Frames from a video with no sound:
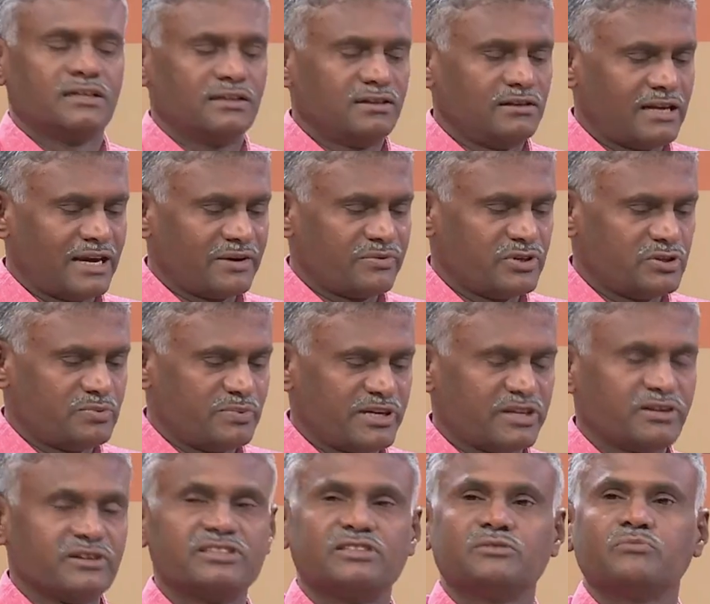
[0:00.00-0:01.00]
language
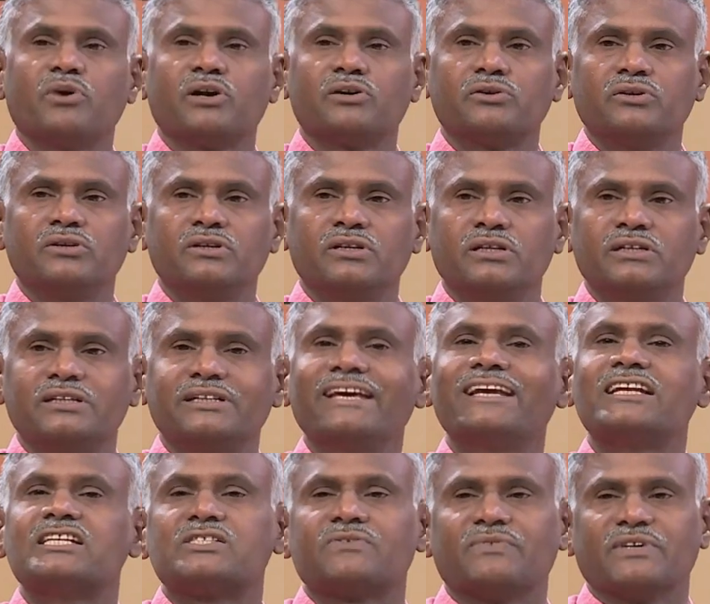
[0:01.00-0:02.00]
pedagogy model
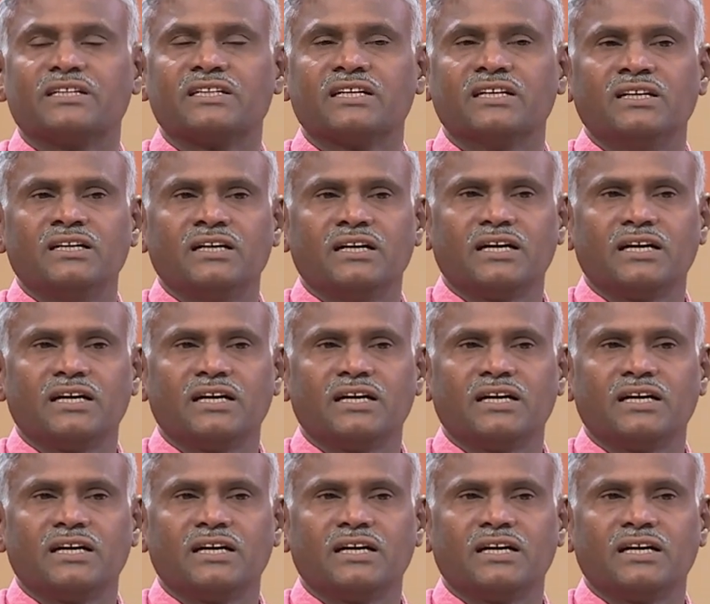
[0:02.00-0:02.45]
deals with.